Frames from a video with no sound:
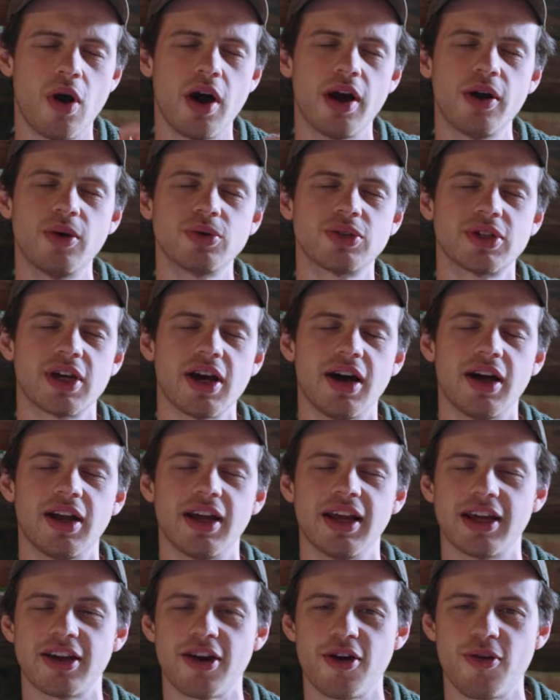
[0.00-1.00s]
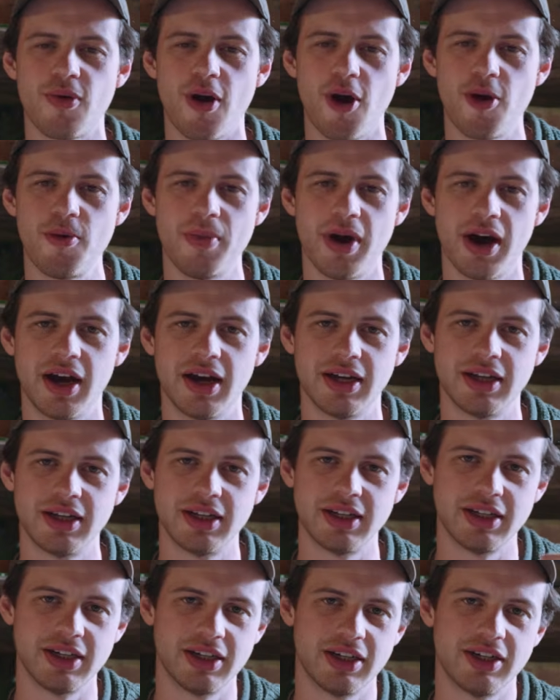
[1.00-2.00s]
wild garlic aroma
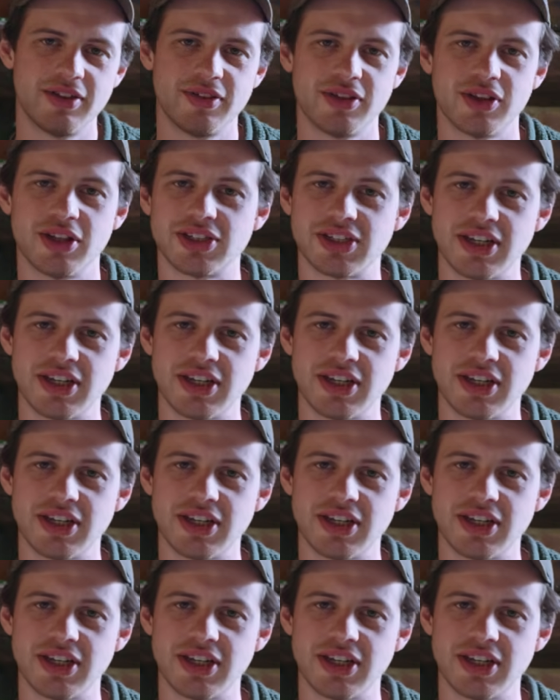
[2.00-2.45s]
for the